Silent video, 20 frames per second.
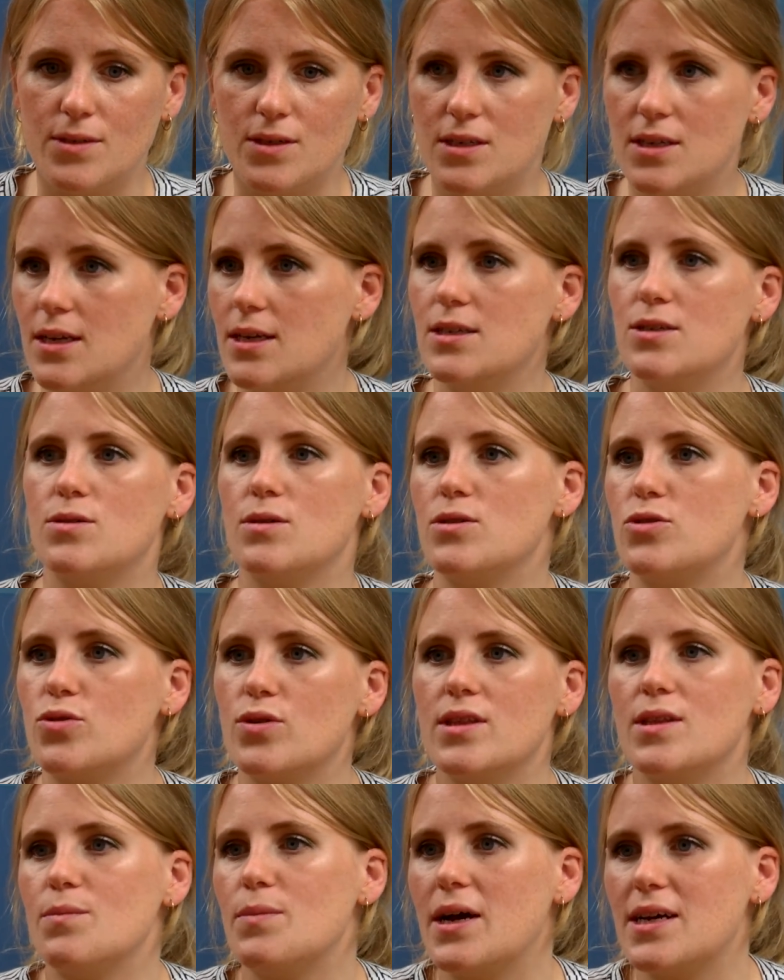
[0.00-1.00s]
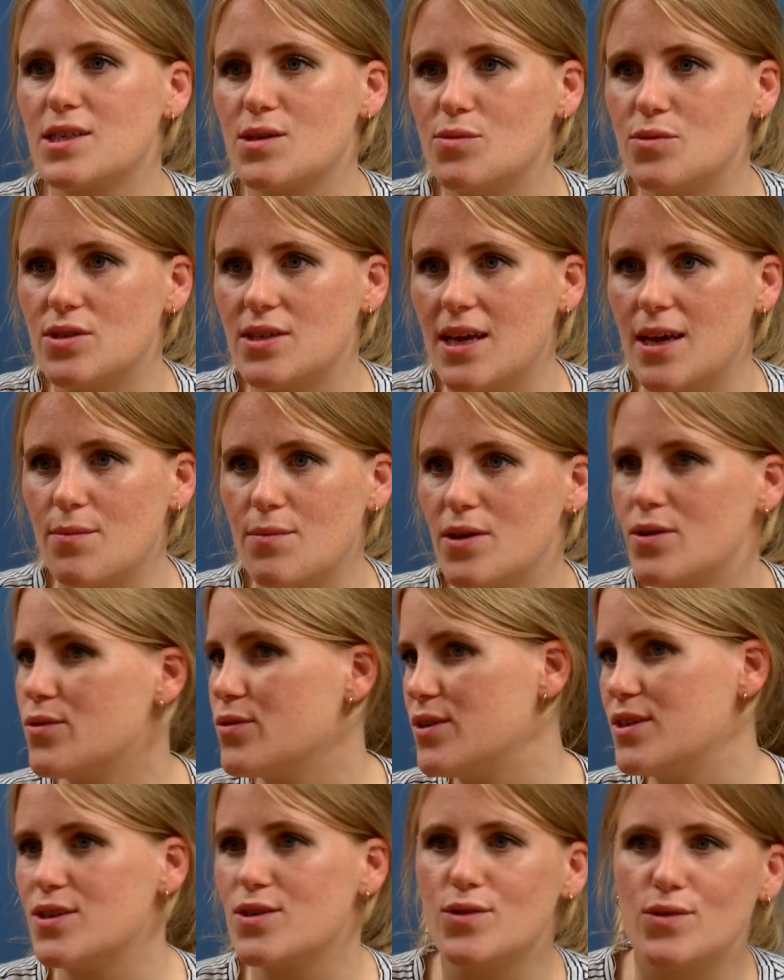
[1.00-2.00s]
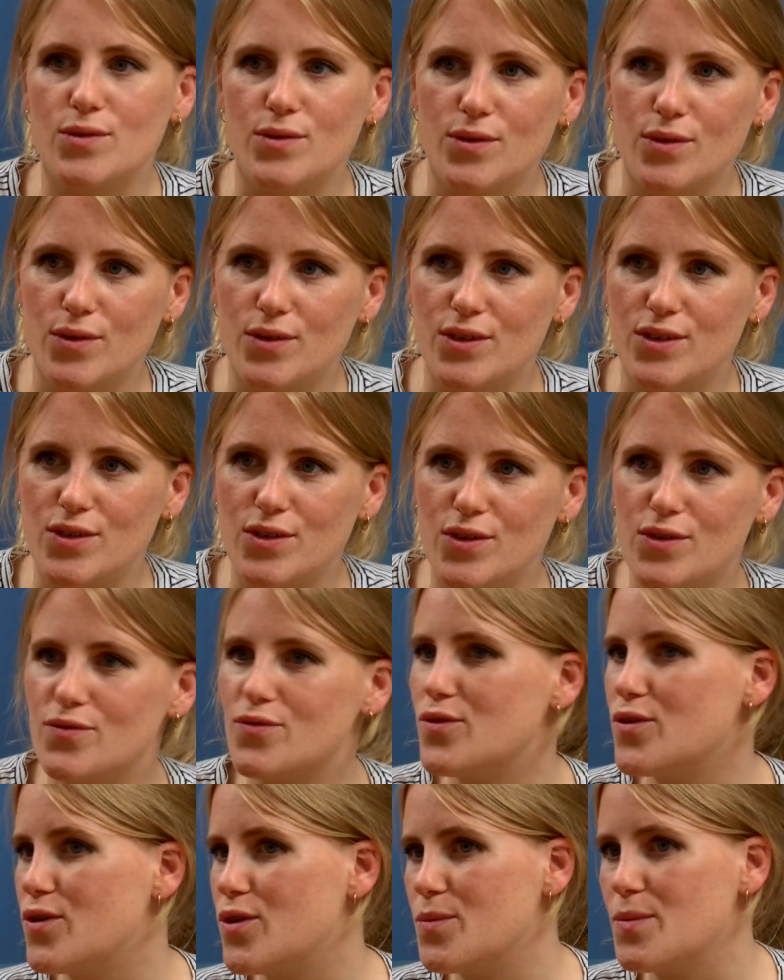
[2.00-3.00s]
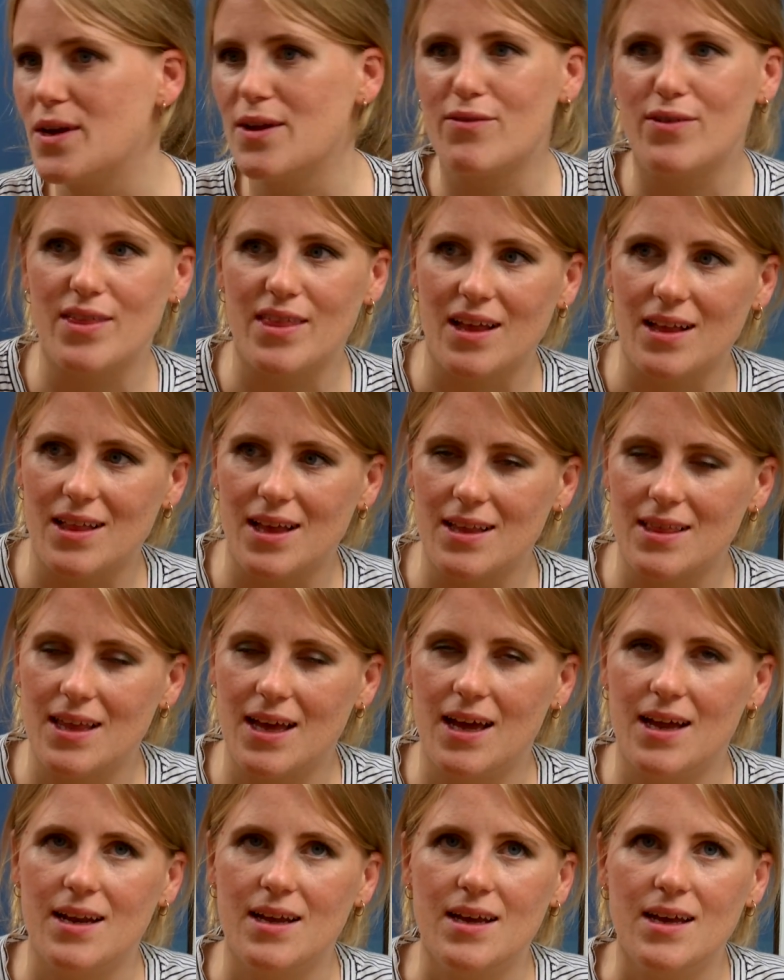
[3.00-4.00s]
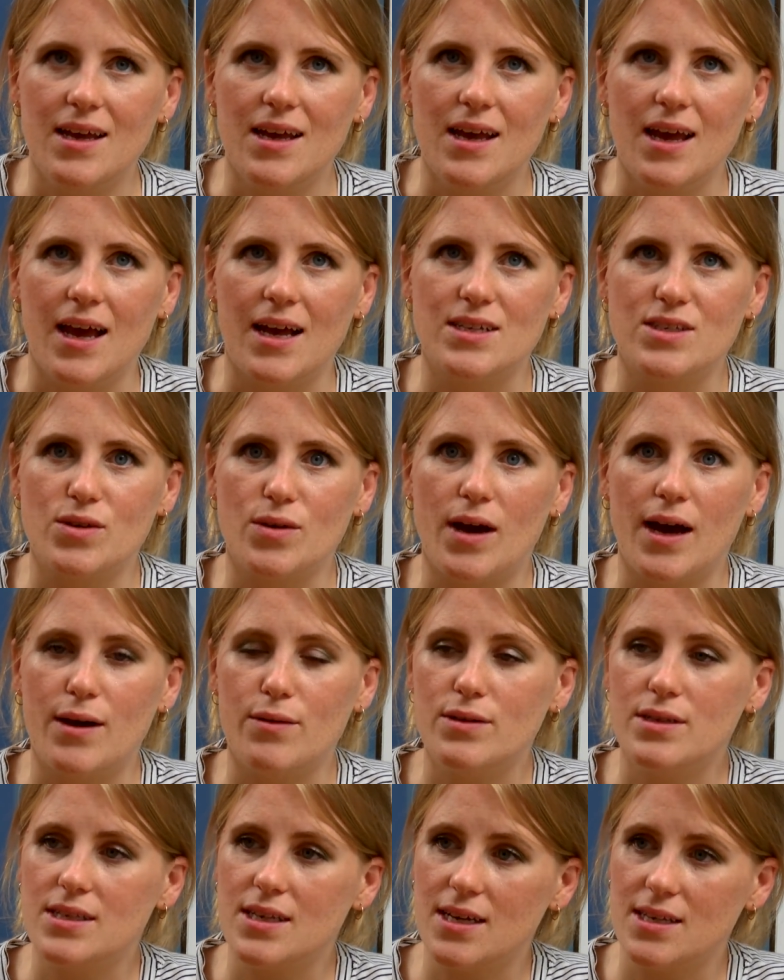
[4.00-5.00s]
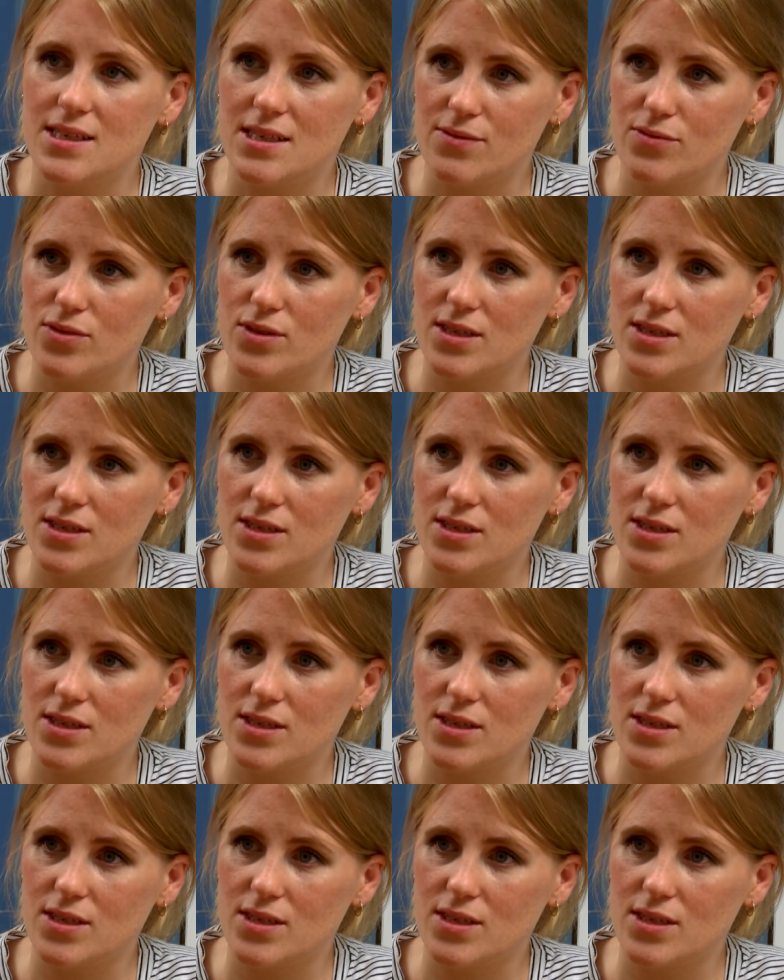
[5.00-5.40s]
to join the basketball team, and all his school, all his uniform and everything like that. And so I would say civil